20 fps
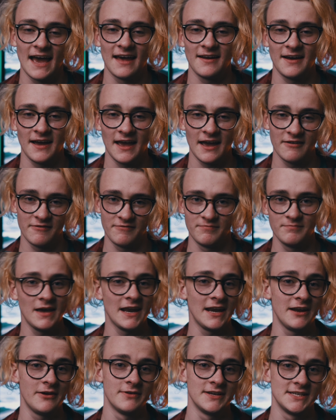and I have
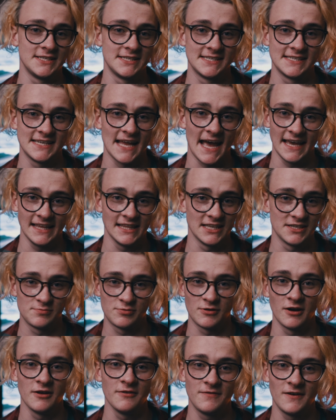many reasons to hate this
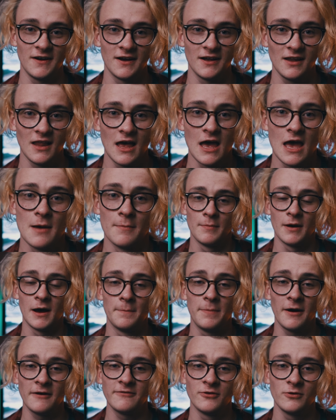profile, but
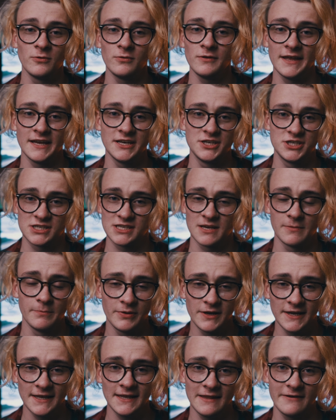above all, it just
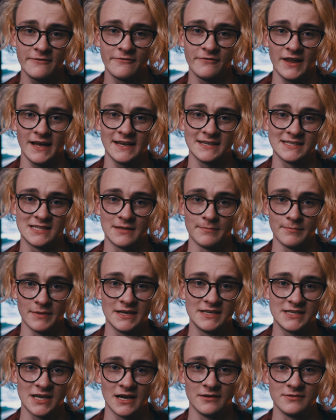completely flattens the
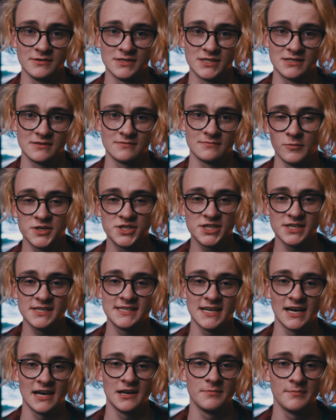midtones, which in
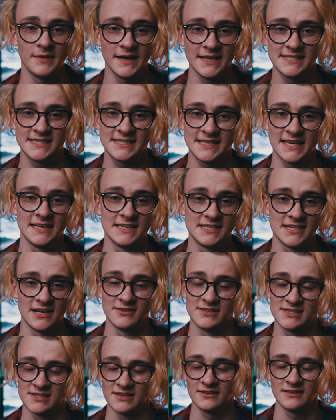turn makes skin
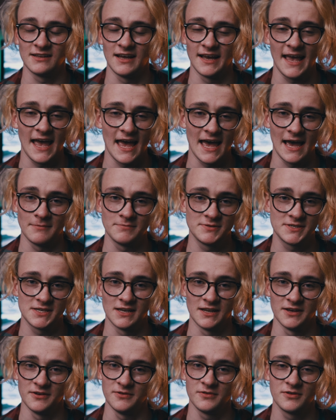tones look like
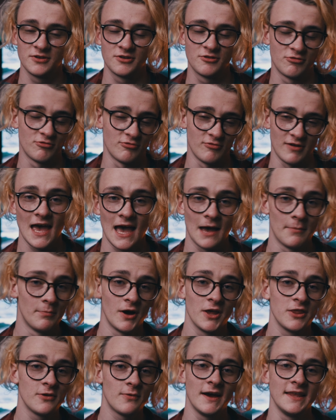absolute crap. And
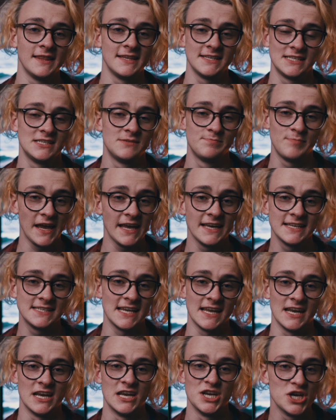by the way, this is
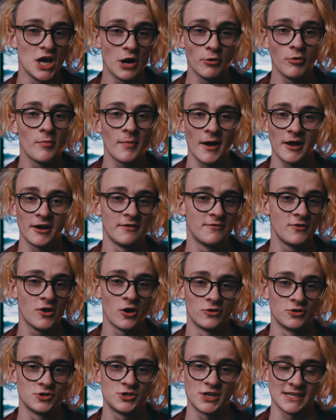baked in, no amount of
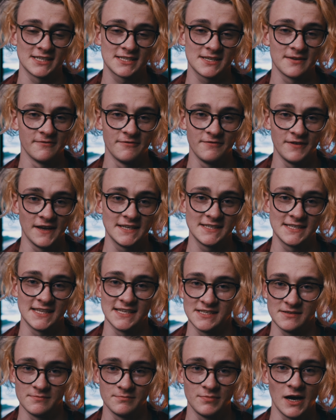contrast can fix
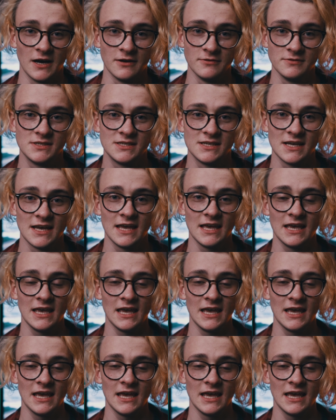this in post.